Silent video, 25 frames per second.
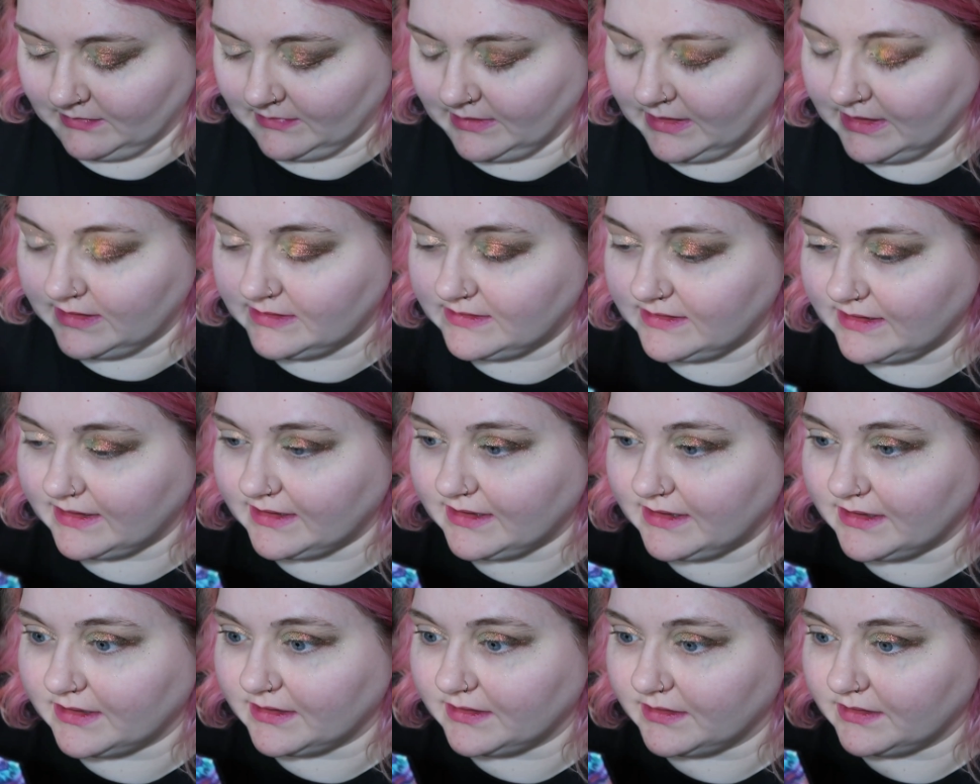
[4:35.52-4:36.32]
it's like
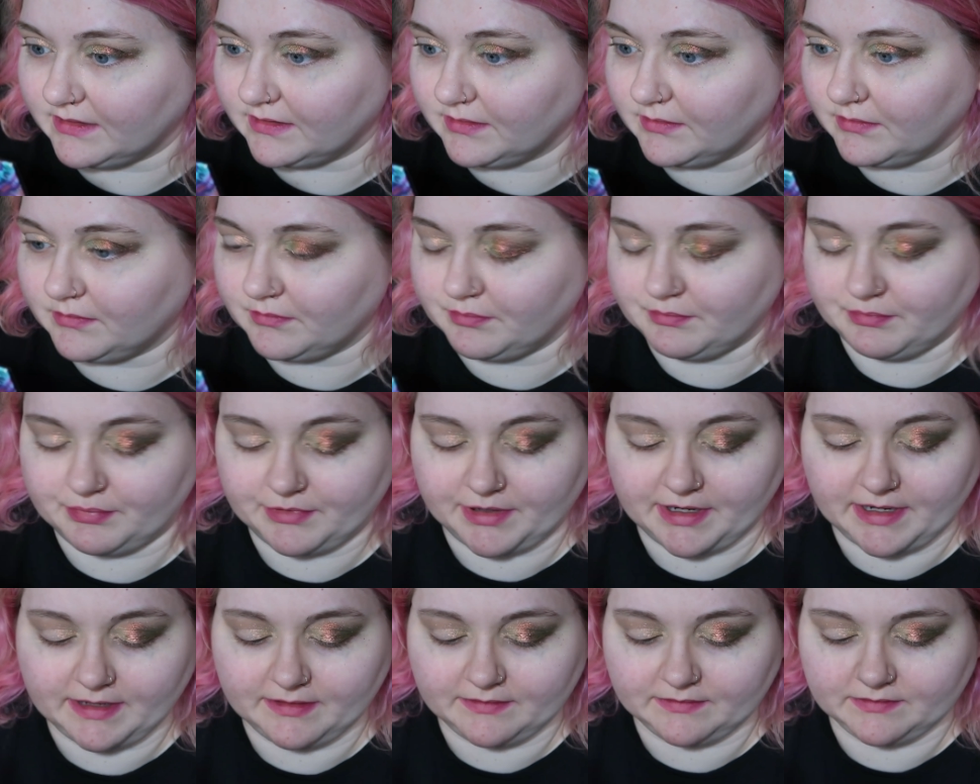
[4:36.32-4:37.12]
a
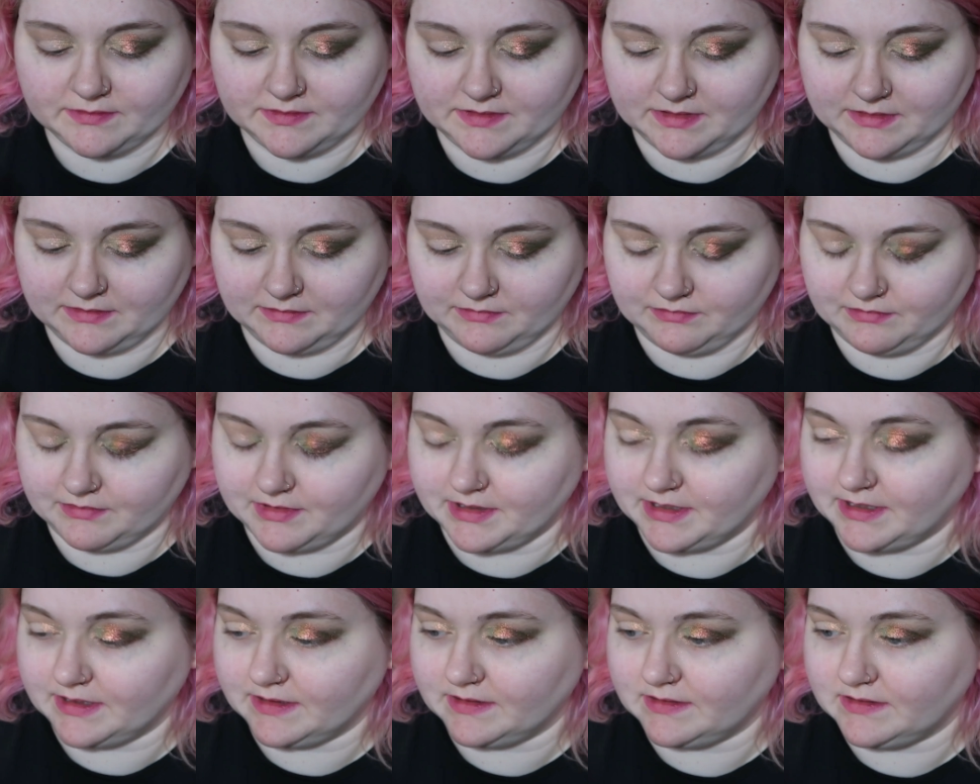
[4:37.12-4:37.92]
brown to
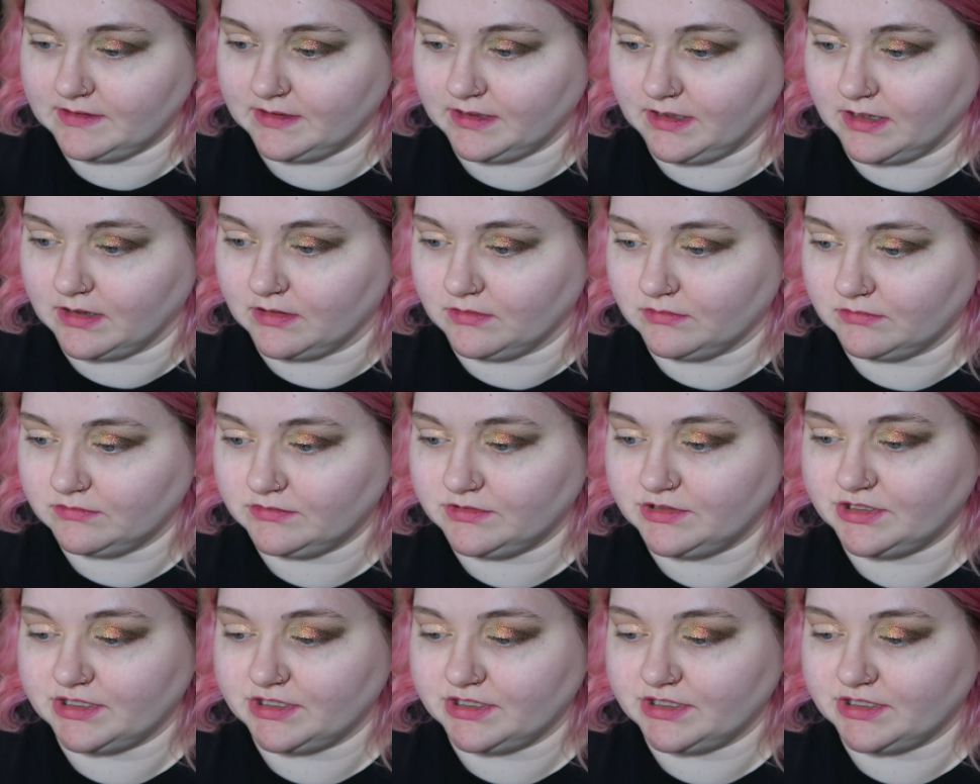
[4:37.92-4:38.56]
red to gold